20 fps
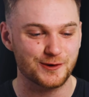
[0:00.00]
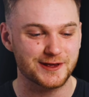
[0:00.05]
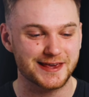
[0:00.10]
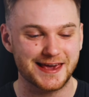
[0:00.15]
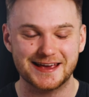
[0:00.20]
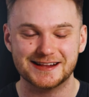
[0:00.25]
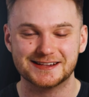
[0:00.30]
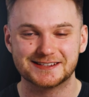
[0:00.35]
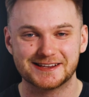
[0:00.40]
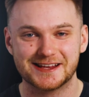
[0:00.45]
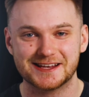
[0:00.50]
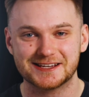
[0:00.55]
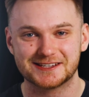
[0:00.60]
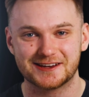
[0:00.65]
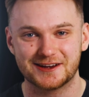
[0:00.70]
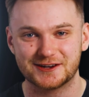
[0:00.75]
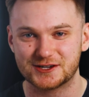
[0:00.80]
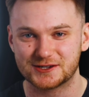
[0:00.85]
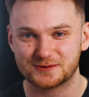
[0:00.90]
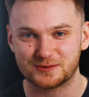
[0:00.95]
we get into this,
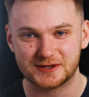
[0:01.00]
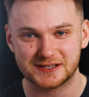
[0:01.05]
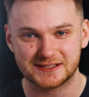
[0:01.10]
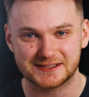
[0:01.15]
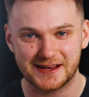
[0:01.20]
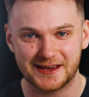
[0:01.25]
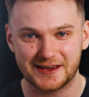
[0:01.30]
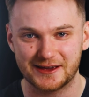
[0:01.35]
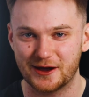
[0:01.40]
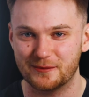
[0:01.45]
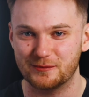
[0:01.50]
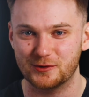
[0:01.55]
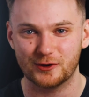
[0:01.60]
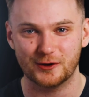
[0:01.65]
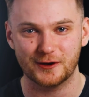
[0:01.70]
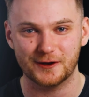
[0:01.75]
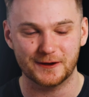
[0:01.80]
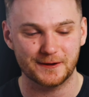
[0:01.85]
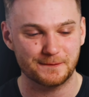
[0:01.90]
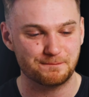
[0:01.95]
I just want to say I'm
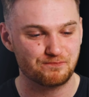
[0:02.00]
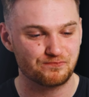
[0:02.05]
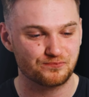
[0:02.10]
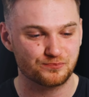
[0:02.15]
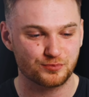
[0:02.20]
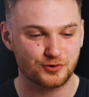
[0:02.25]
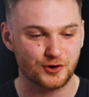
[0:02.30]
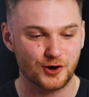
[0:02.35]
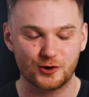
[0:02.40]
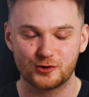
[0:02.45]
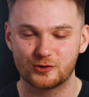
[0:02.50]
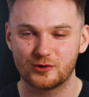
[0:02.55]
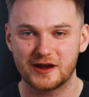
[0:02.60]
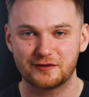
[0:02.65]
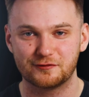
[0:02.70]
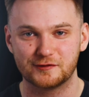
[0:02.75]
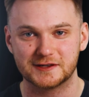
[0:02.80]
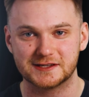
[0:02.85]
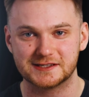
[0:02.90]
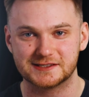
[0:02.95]
not a pro
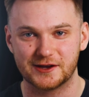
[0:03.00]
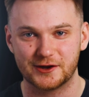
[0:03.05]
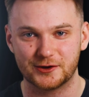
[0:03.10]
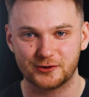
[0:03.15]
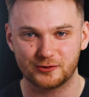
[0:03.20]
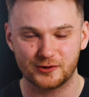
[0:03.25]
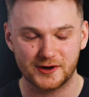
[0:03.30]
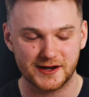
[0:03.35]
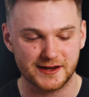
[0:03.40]
graphic designer or